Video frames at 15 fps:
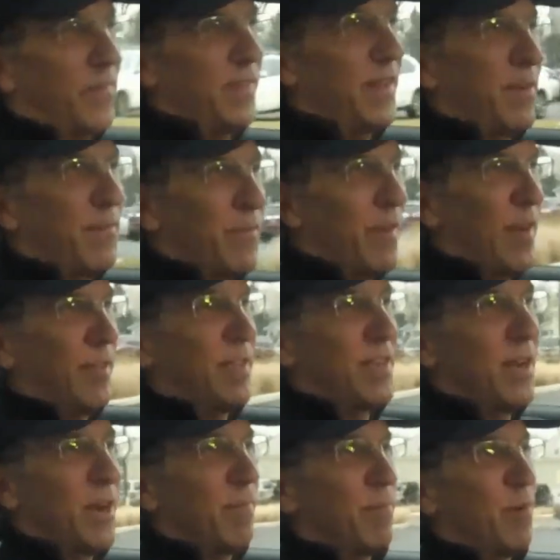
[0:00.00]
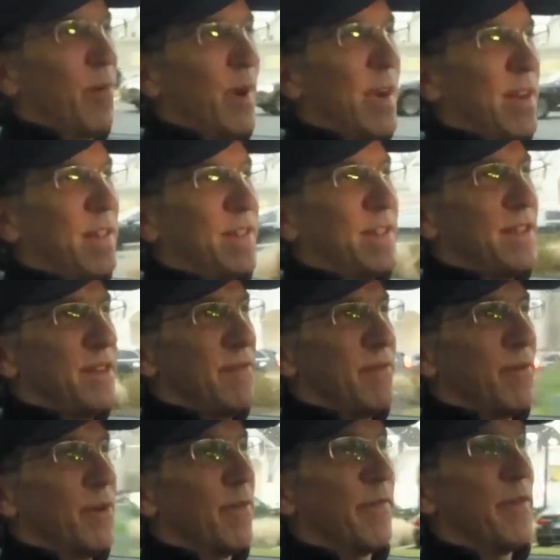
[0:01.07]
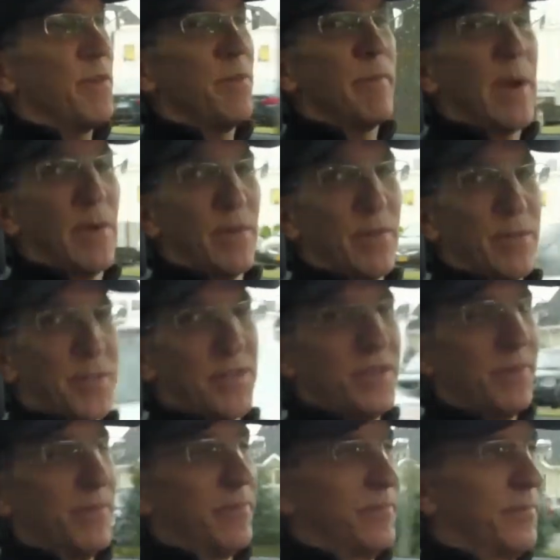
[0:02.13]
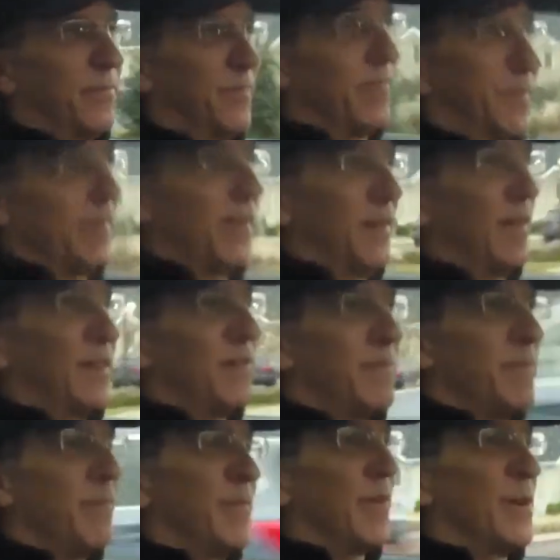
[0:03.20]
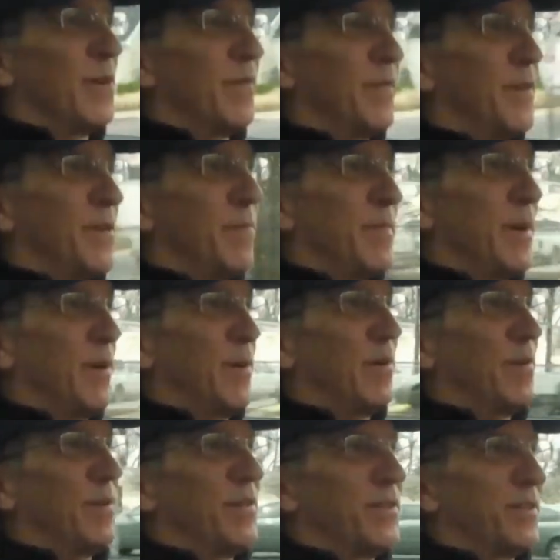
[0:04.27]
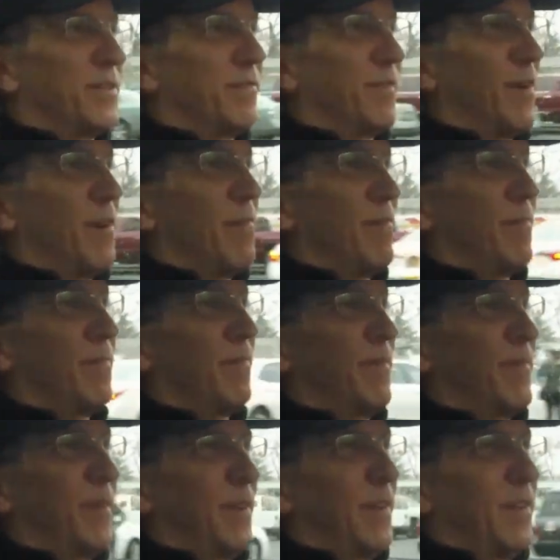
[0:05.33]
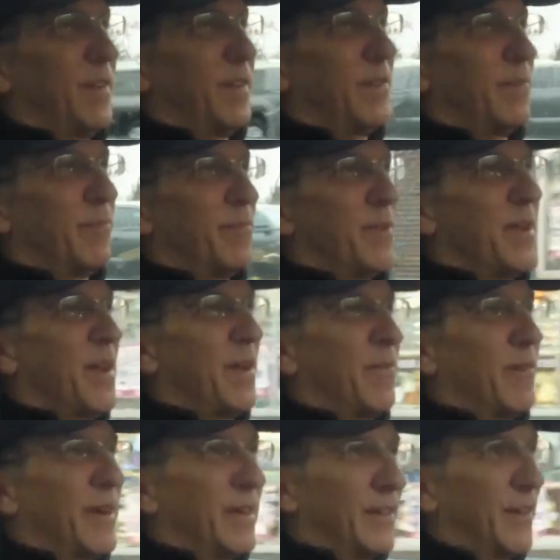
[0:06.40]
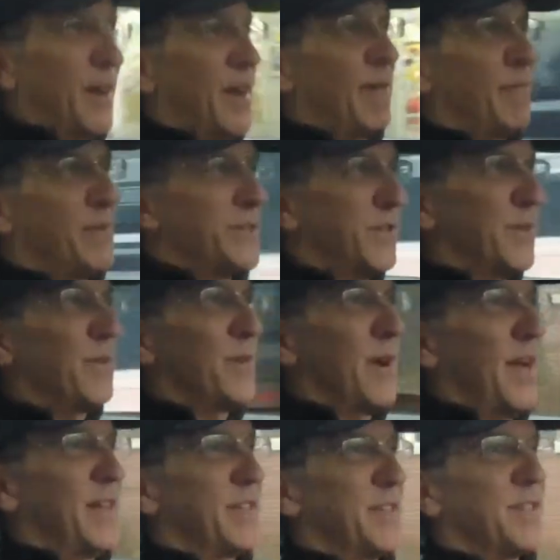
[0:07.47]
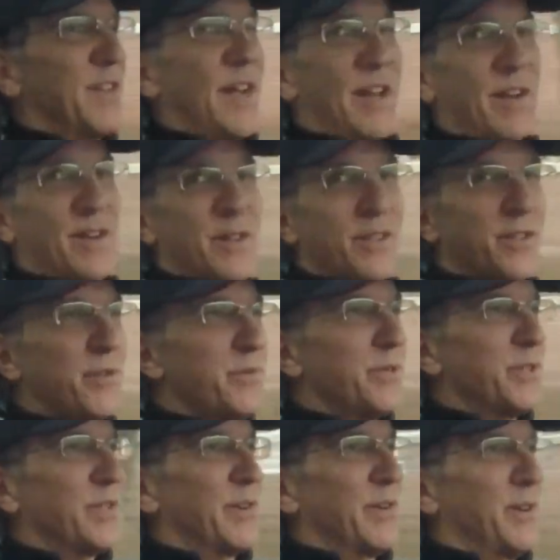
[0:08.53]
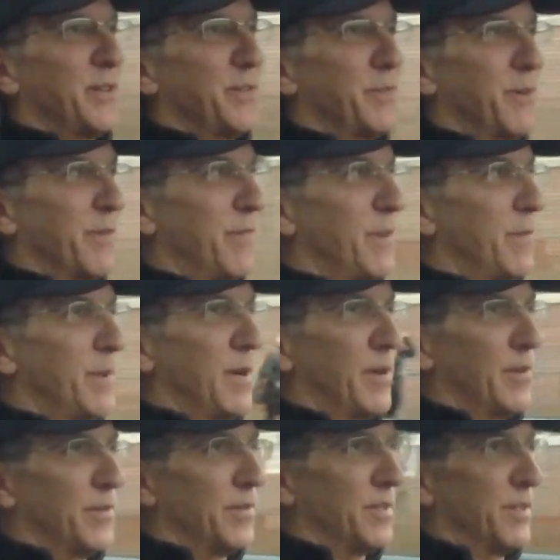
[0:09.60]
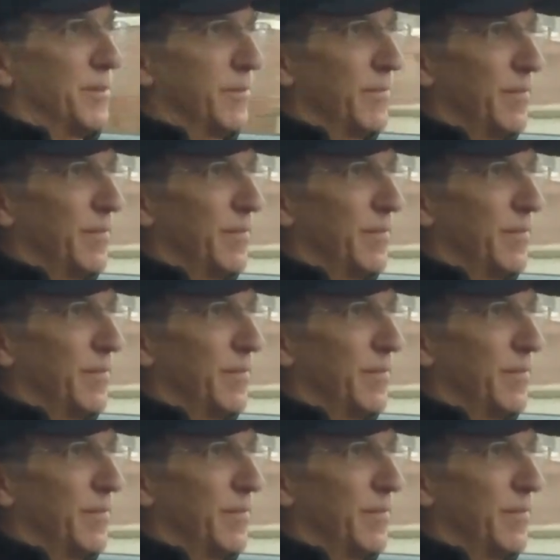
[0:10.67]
they finally upgraded the Rearview Mirrors. The Rearview Mirrors from the regular M2 had the standard 2 Series Rearview Mirrors,